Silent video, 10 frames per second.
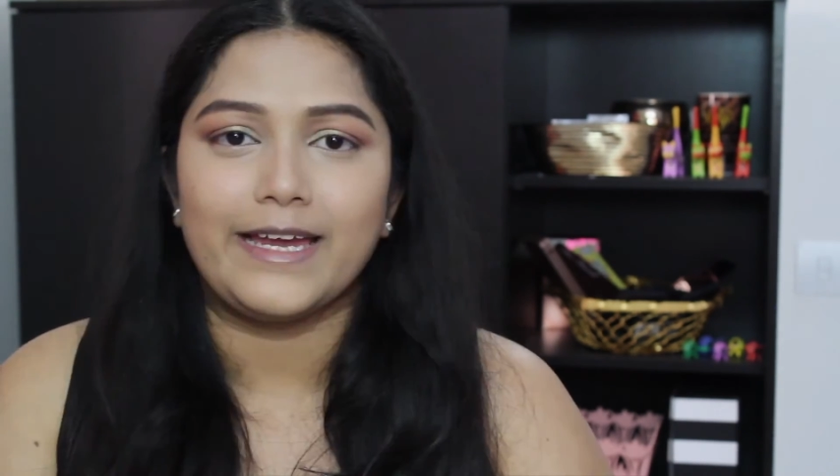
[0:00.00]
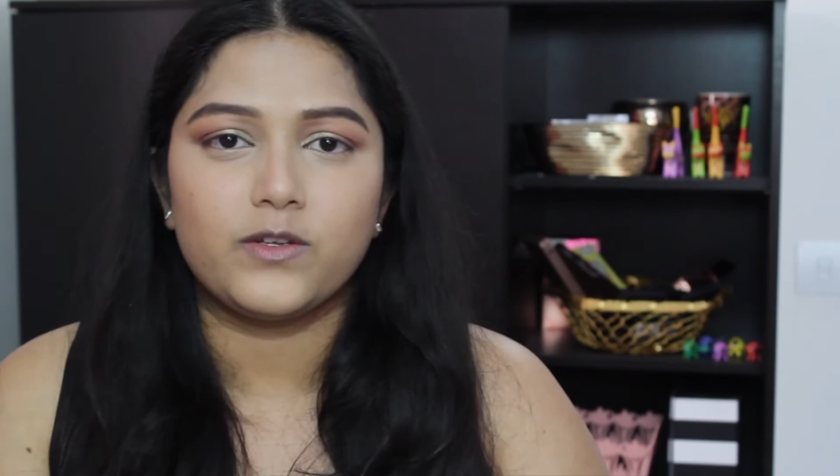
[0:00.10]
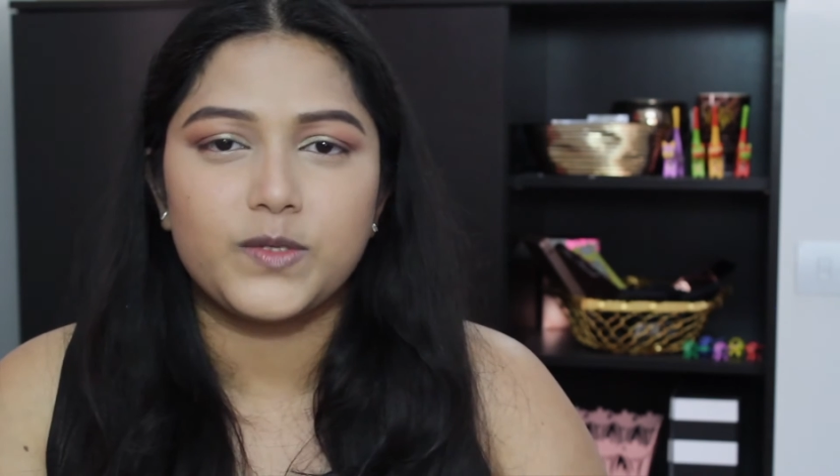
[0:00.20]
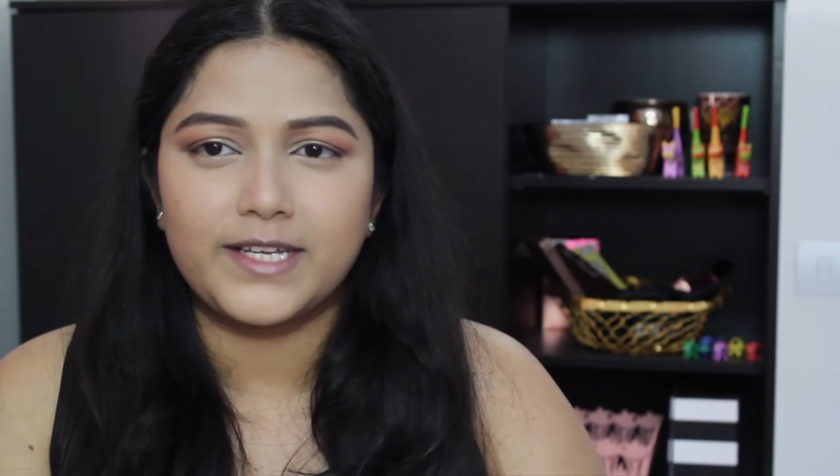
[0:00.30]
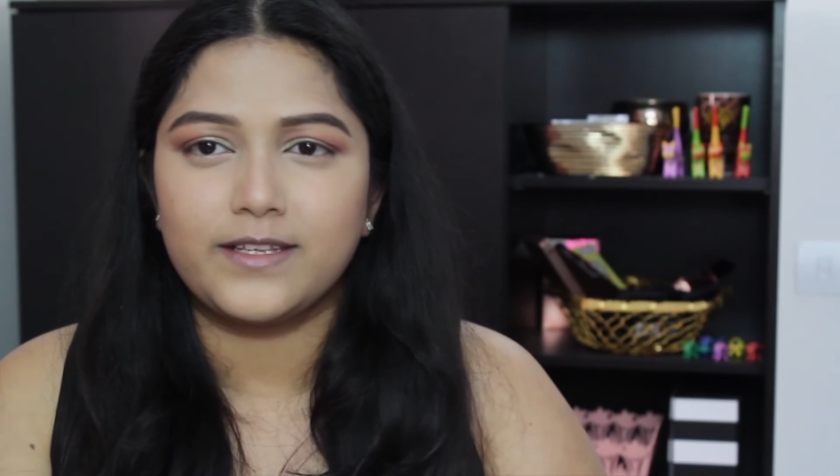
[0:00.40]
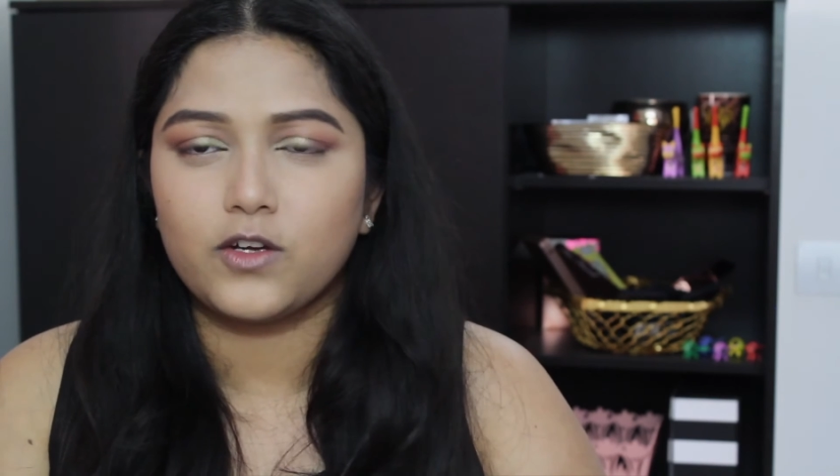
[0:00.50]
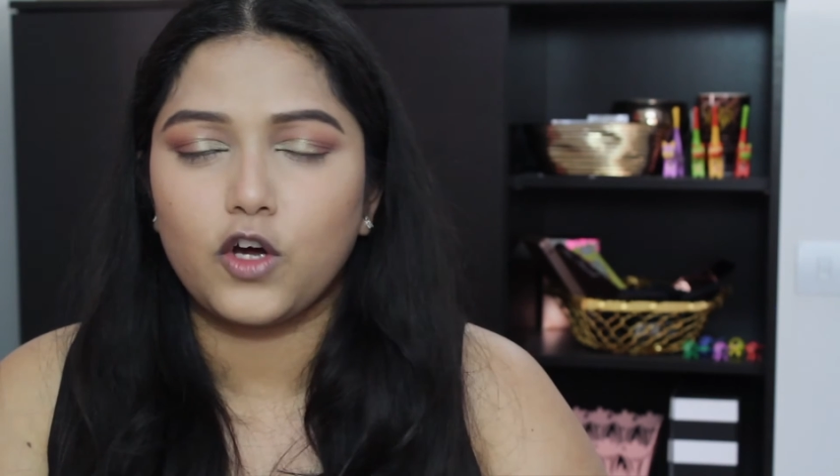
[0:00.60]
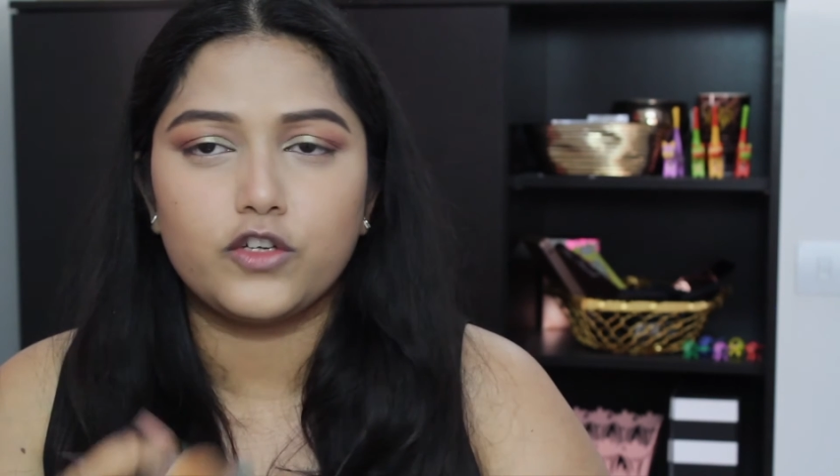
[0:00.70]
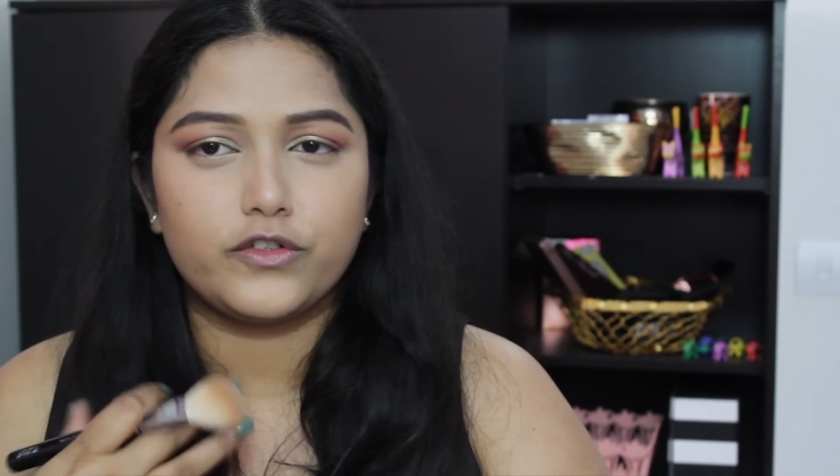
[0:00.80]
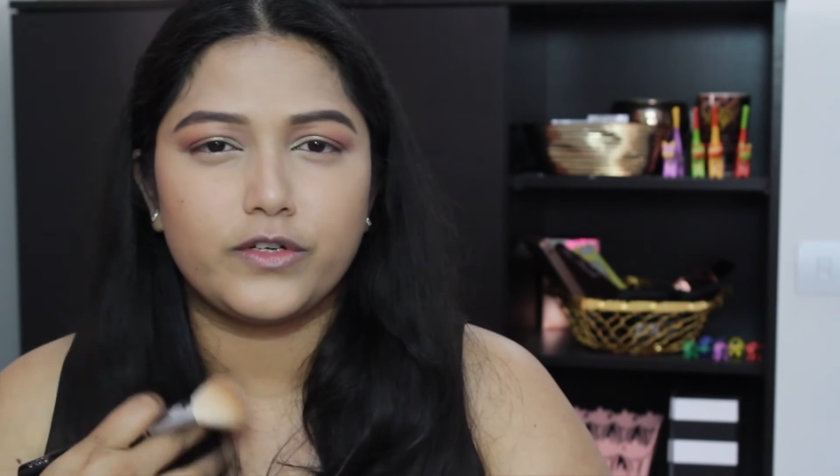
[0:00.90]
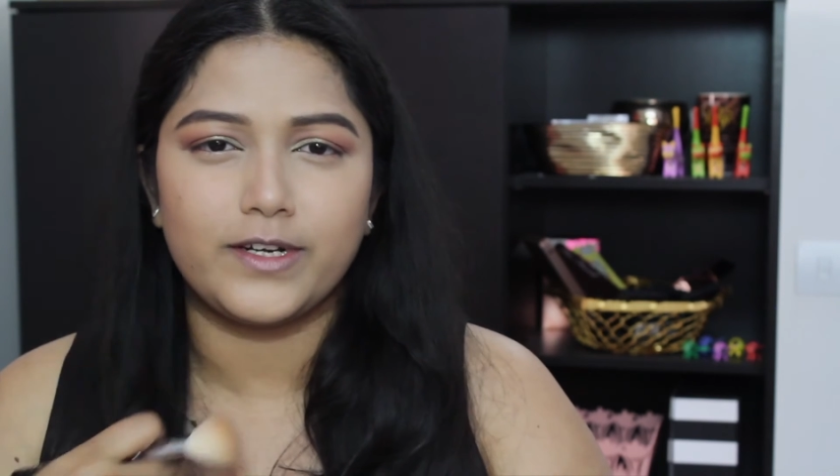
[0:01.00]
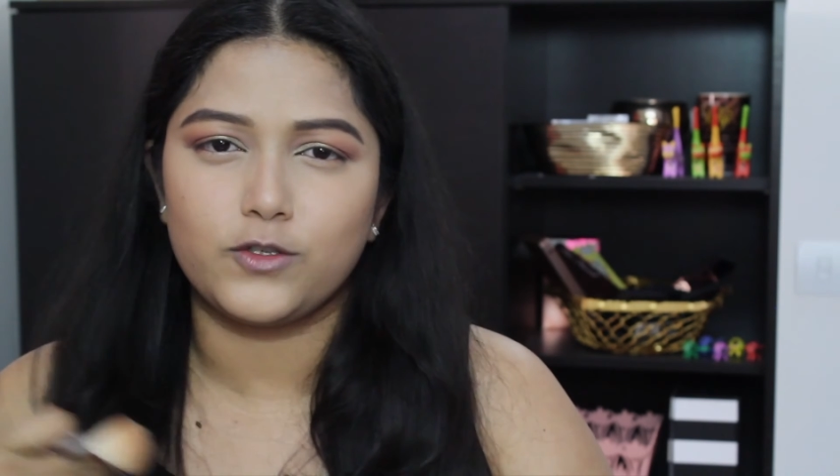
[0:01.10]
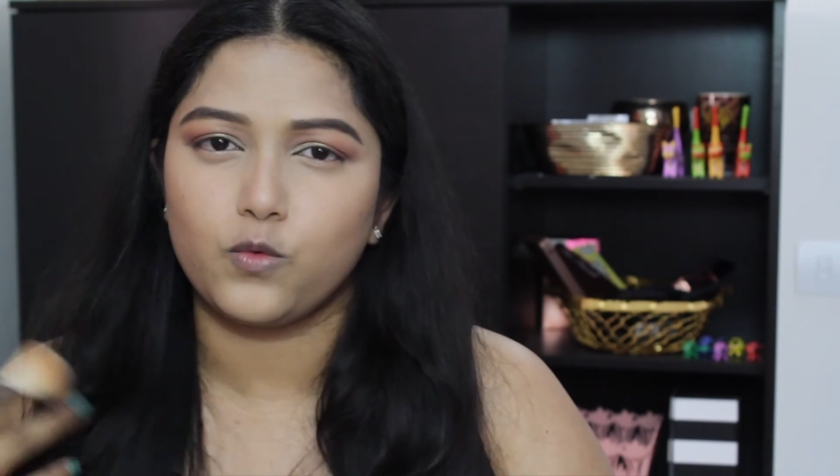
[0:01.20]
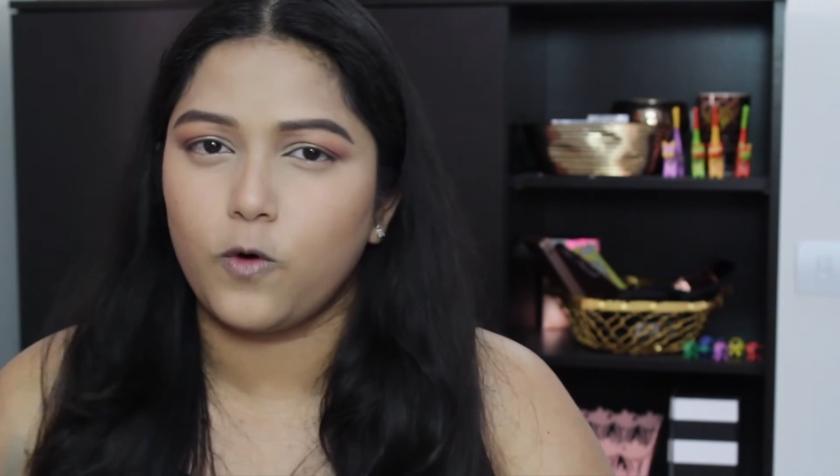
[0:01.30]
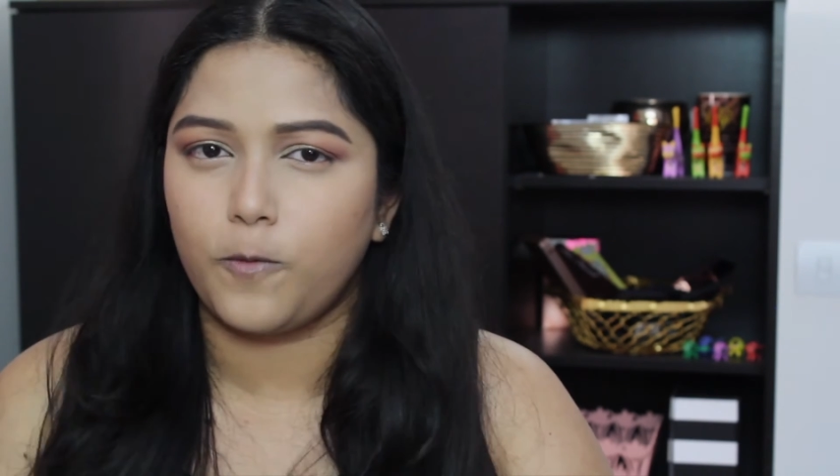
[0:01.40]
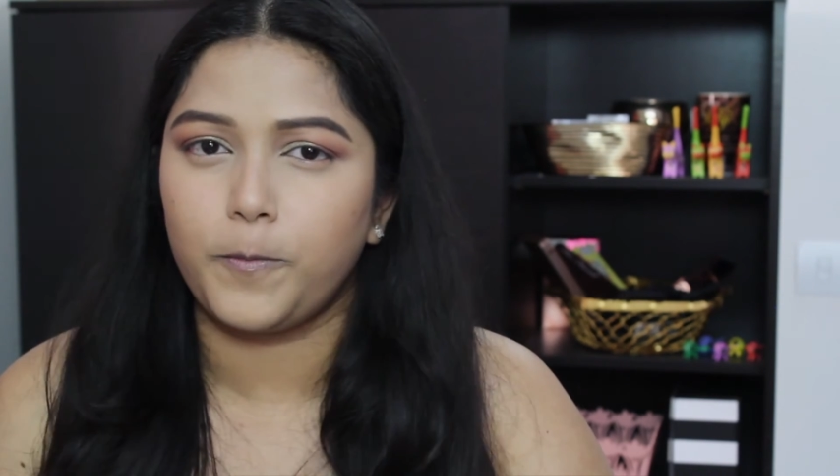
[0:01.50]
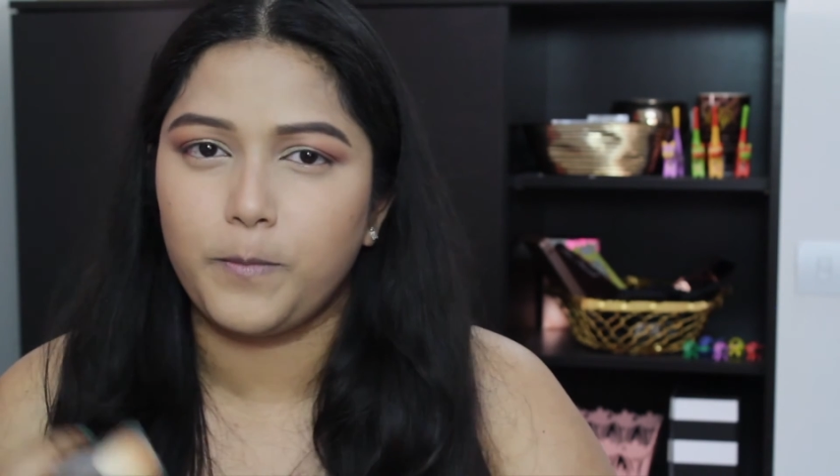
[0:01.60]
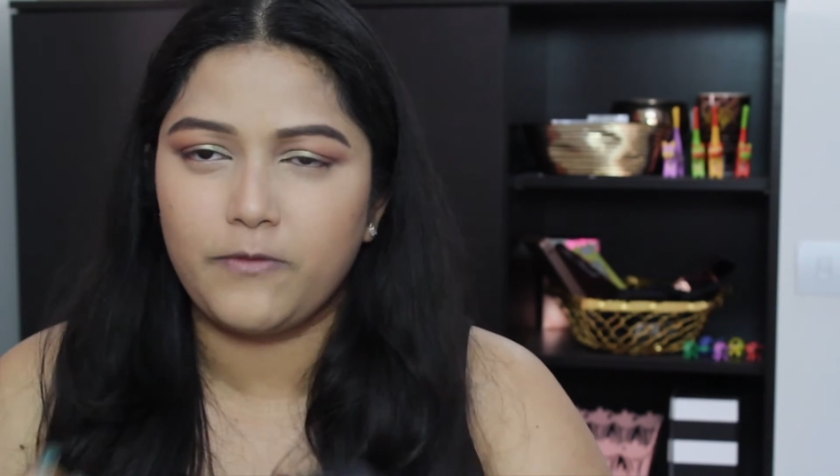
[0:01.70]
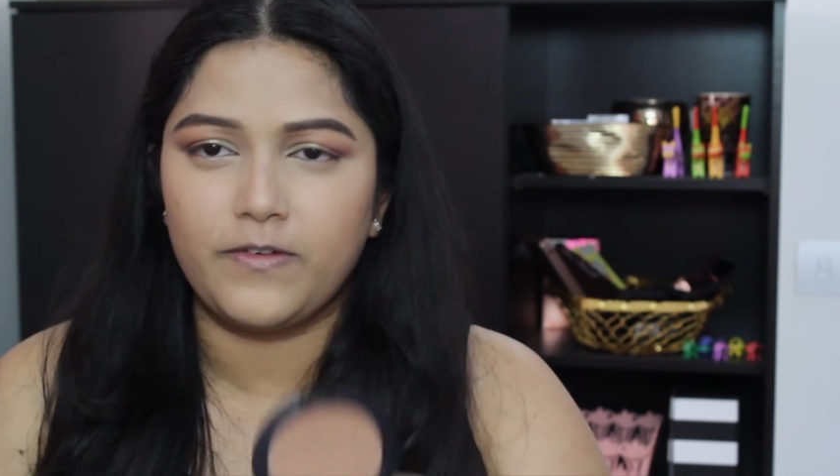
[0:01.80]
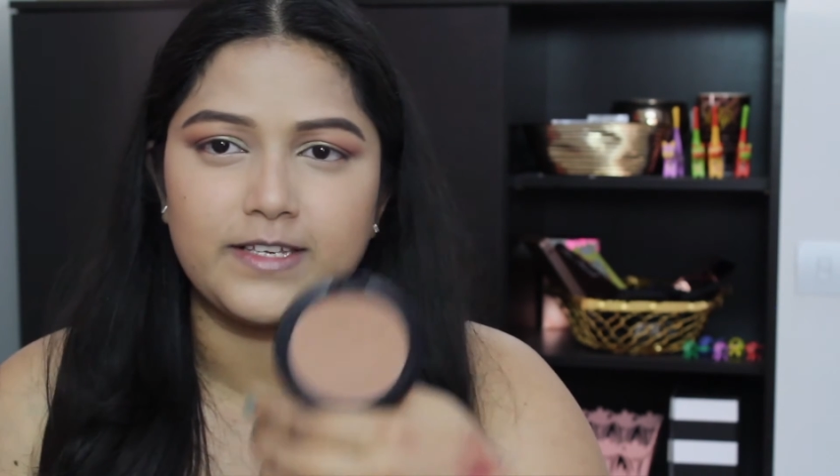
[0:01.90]
And to set the contour and to warm up
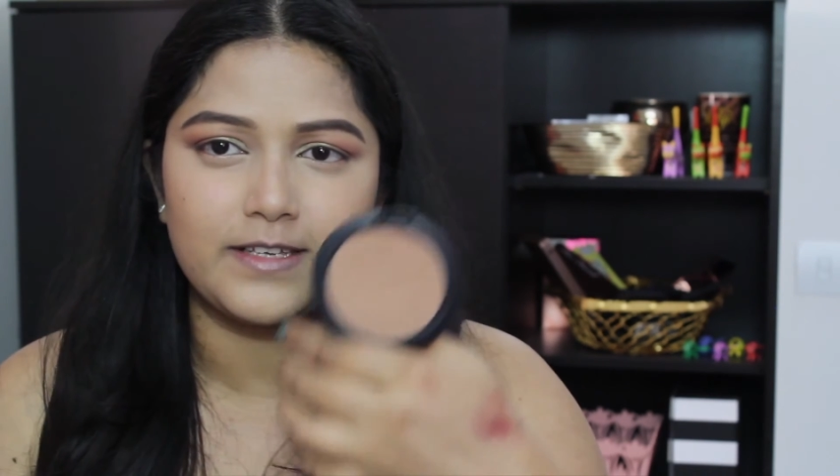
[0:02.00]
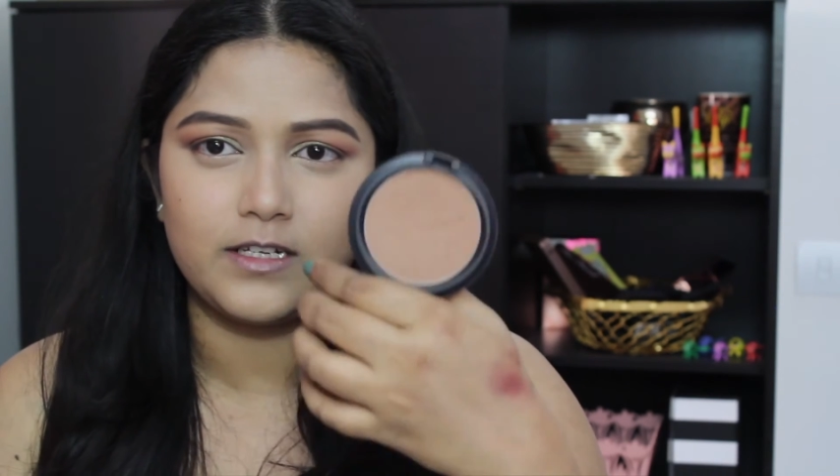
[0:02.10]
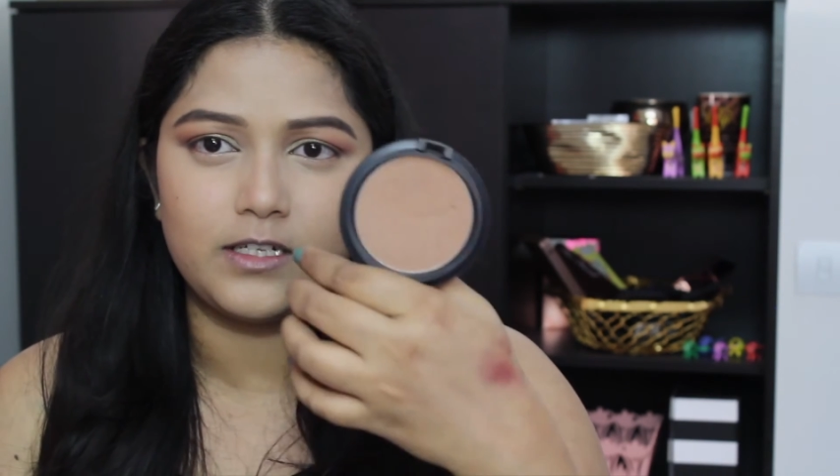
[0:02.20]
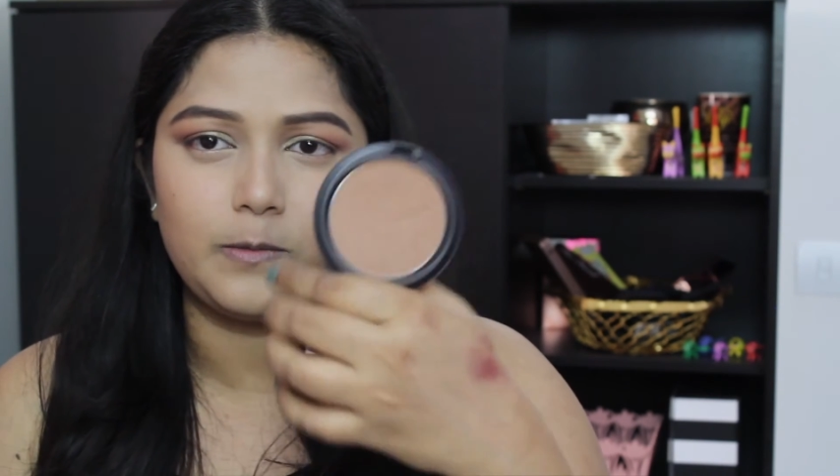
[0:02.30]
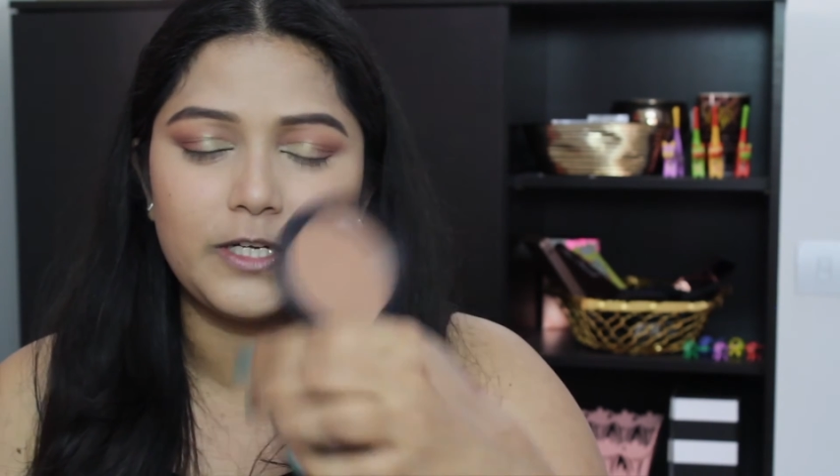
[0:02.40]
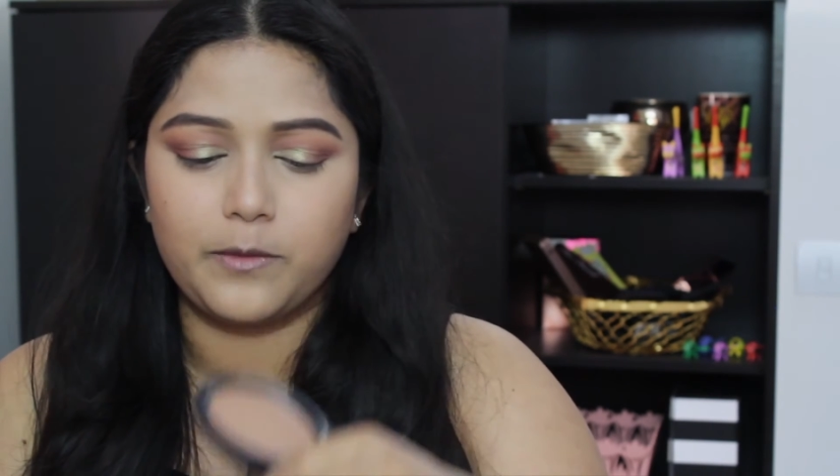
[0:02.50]
my face a little bit,